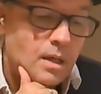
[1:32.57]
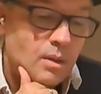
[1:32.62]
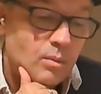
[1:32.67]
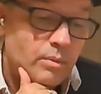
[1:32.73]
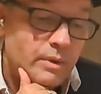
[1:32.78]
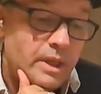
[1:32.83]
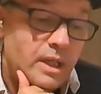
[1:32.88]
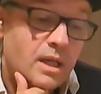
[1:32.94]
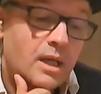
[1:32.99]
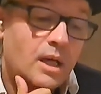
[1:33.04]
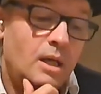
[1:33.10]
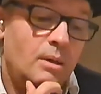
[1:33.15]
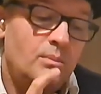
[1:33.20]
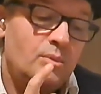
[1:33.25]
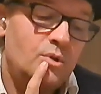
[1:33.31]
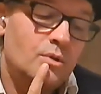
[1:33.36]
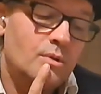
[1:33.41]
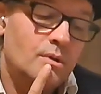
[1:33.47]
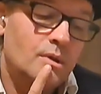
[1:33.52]
We
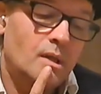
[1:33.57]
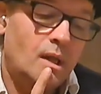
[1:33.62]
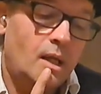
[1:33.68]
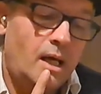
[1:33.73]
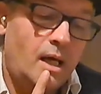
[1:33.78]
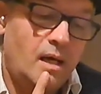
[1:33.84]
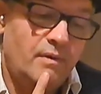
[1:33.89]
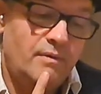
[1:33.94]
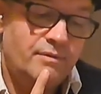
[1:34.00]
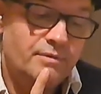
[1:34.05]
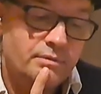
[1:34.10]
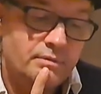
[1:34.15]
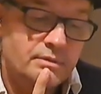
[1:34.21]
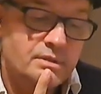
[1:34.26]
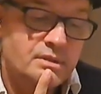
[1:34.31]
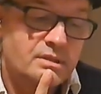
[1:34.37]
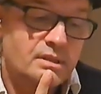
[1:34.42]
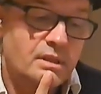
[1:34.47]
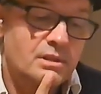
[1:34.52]
came to the life
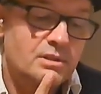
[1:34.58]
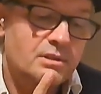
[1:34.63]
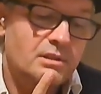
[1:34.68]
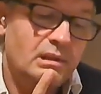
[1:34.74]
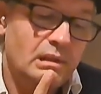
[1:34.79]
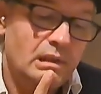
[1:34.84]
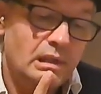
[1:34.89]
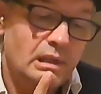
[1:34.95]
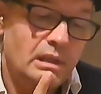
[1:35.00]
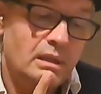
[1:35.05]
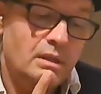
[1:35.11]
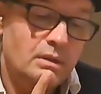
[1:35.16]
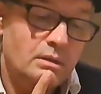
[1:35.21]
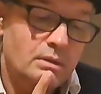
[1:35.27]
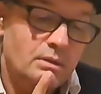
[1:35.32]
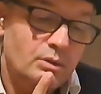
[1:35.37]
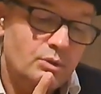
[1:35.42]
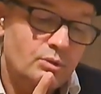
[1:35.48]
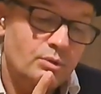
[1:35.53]
certainly
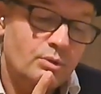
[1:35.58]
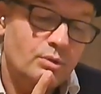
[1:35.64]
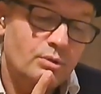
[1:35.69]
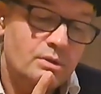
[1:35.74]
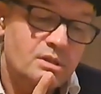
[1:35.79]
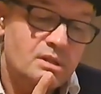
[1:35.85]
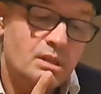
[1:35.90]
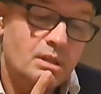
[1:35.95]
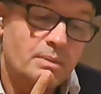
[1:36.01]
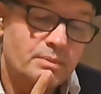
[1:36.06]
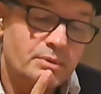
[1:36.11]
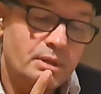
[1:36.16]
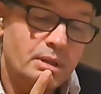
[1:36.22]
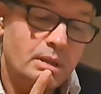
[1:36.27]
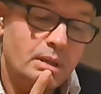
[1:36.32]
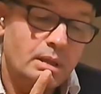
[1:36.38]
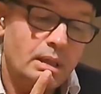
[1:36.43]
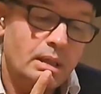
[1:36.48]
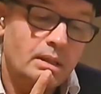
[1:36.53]
to do
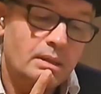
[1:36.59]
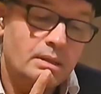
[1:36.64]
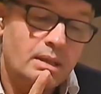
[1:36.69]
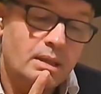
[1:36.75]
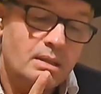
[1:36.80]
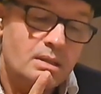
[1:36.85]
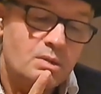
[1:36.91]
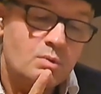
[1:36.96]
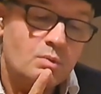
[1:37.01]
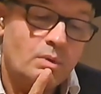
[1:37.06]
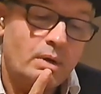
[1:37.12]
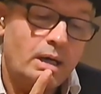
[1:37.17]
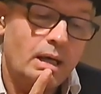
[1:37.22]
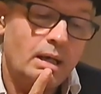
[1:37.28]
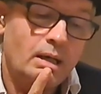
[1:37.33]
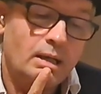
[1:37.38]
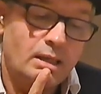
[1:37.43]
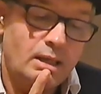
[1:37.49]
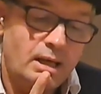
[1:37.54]
something, and that's
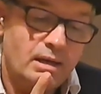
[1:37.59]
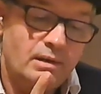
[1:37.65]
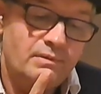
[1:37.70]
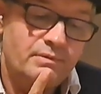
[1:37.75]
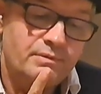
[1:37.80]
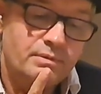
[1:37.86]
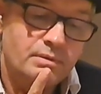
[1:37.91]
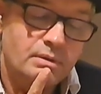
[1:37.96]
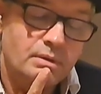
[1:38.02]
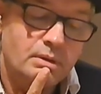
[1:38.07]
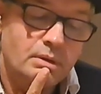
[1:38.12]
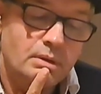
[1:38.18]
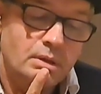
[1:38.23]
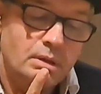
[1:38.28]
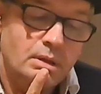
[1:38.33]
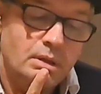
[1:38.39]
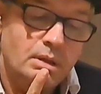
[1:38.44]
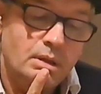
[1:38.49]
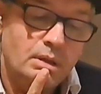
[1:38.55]
why life
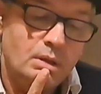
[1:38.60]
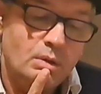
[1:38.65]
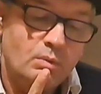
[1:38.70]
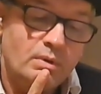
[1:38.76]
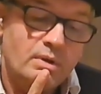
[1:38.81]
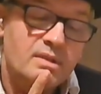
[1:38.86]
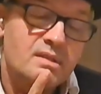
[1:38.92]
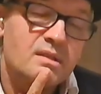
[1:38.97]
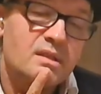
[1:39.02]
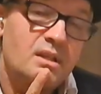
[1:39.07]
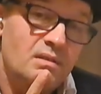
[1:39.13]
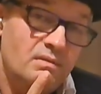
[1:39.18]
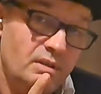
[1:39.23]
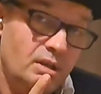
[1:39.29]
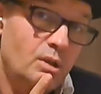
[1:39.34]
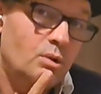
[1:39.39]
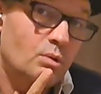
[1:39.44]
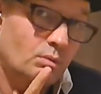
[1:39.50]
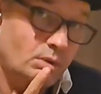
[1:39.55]
was
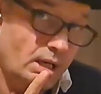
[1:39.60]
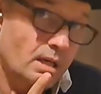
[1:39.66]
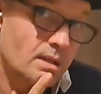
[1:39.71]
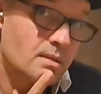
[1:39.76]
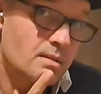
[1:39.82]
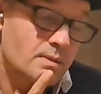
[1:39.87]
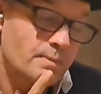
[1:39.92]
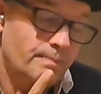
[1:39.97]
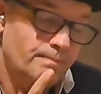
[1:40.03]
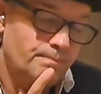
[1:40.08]
given to us.